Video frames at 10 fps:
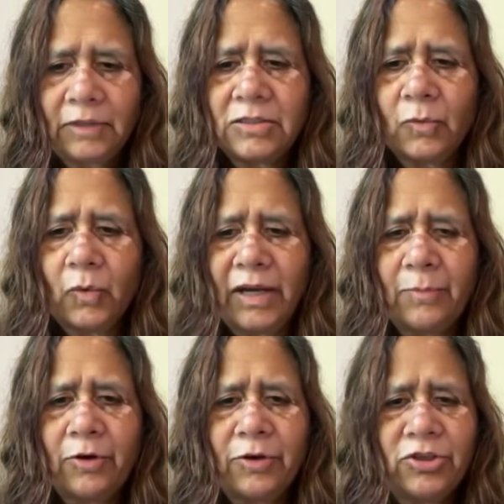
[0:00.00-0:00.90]
So what
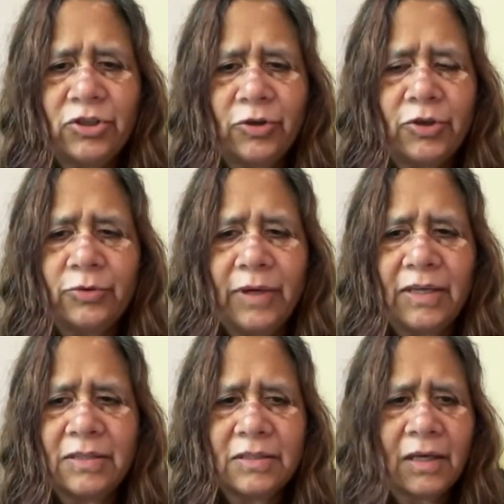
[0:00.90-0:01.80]
I'm going to show you
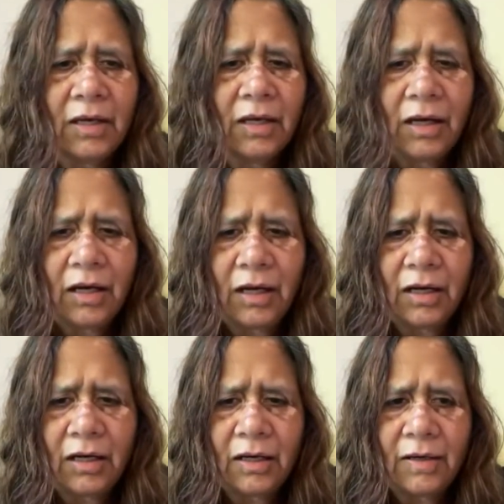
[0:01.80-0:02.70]
is
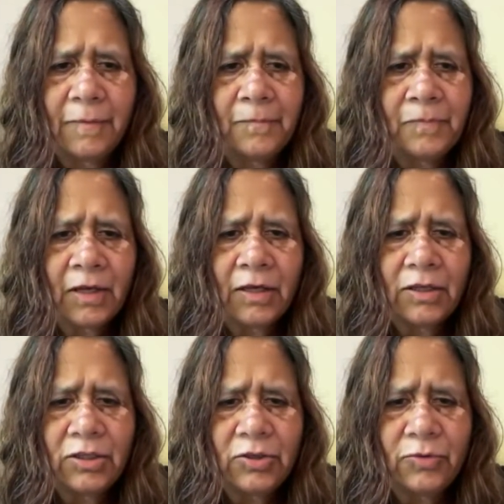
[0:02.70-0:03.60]

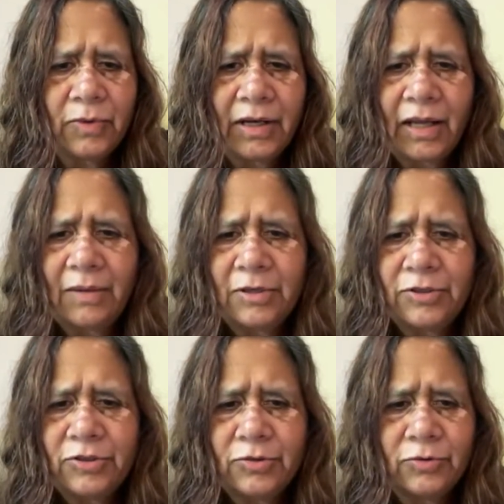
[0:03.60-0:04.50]
you are
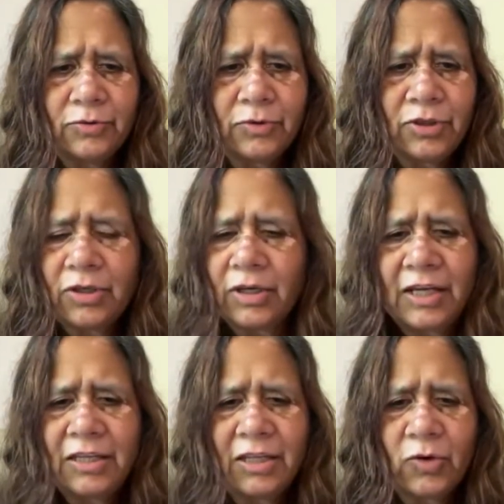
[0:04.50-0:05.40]
able to,
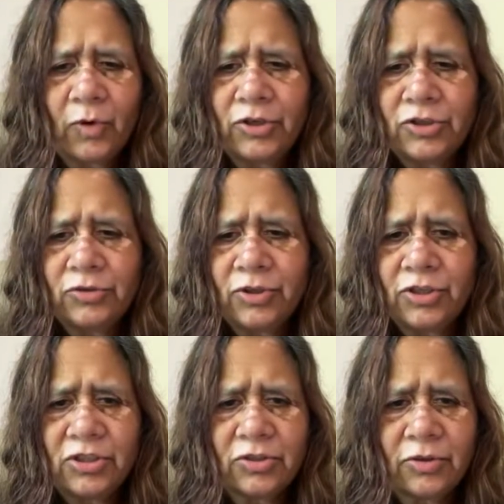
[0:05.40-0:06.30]
anything you want to do,
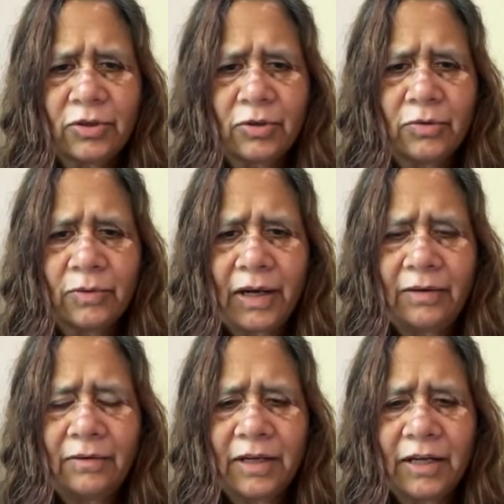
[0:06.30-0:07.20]
you're just going to go
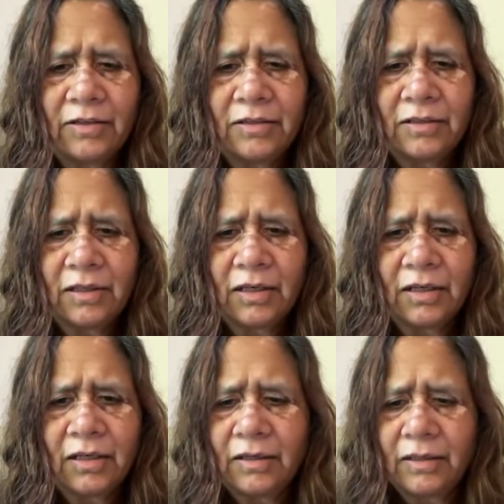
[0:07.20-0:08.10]
and get
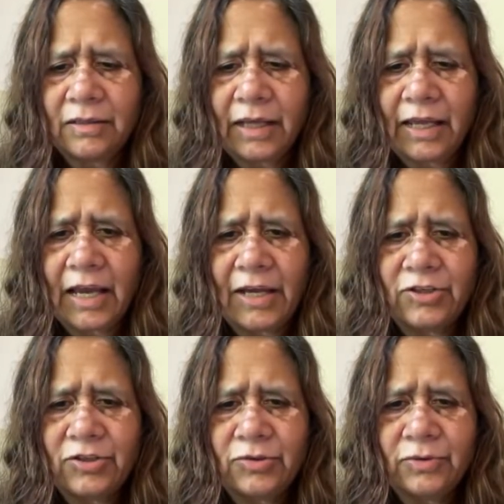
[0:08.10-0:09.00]
the AI
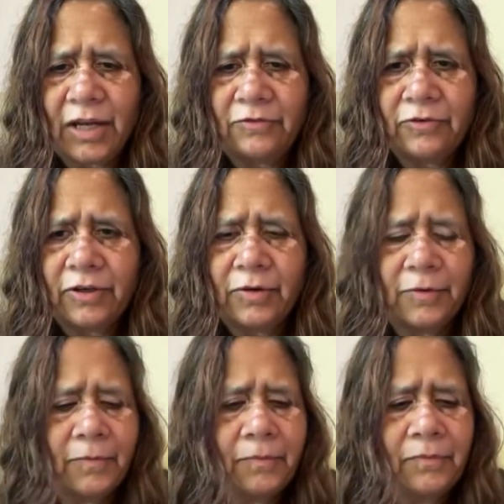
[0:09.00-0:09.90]
to do that for
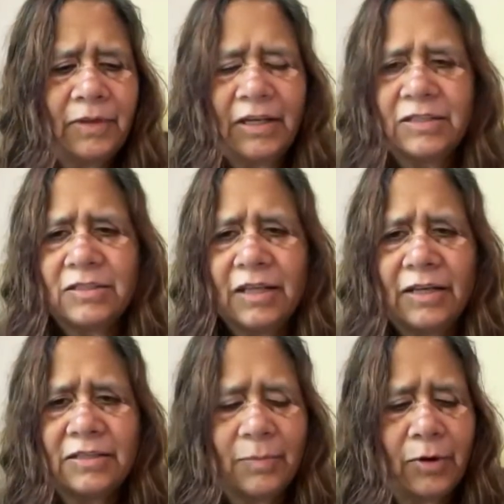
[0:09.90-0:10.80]
you. That's
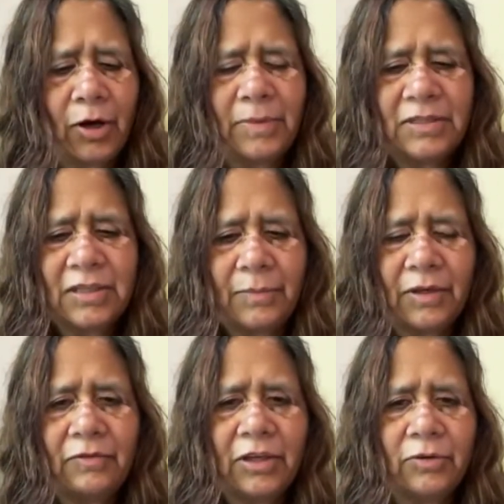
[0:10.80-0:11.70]
the promise
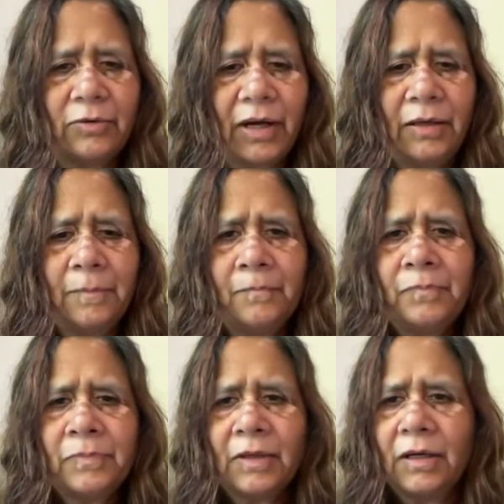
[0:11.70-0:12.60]
I'm giving you, right?
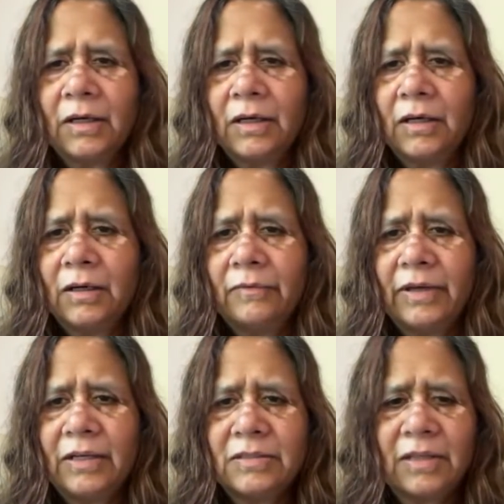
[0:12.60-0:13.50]

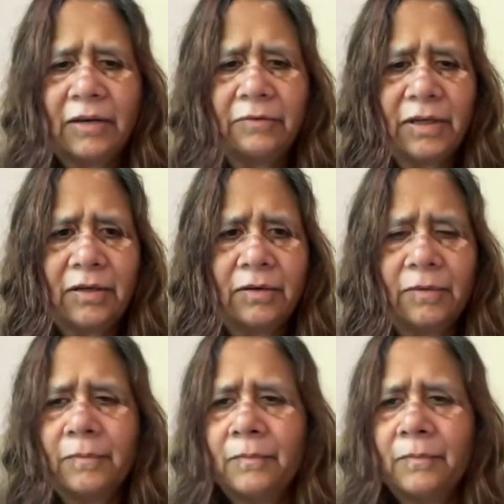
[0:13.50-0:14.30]
Where is that window?